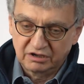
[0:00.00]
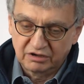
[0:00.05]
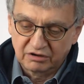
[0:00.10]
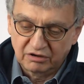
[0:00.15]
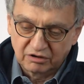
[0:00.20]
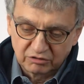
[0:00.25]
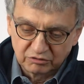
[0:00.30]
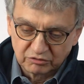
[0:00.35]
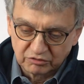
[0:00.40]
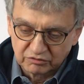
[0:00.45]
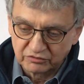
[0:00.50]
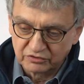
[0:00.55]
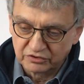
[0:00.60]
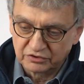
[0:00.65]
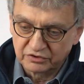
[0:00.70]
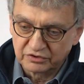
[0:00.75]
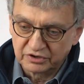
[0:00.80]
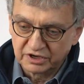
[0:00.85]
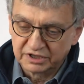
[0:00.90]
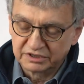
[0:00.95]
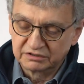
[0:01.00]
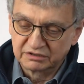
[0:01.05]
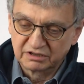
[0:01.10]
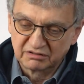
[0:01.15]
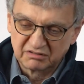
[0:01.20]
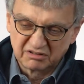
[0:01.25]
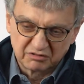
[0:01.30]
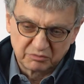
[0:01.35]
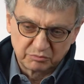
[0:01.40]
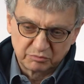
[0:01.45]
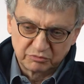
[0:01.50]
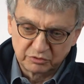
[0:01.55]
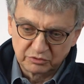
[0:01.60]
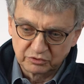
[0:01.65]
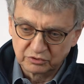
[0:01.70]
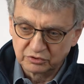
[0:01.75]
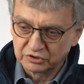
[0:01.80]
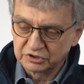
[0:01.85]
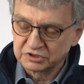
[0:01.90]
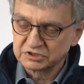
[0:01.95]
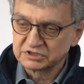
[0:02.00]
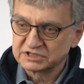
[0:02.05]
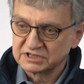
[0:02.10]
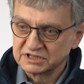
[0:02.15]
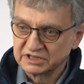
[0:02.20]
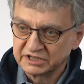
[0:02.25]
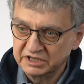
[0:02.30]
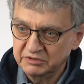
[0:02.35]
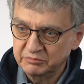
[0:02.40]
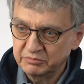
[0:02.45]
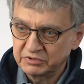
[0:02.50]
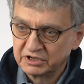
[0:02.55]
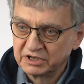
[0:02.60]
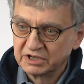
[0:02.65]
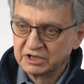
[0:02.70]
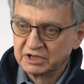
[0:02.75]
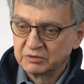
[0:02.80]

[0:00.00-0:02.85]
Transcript: all over and poor sleep.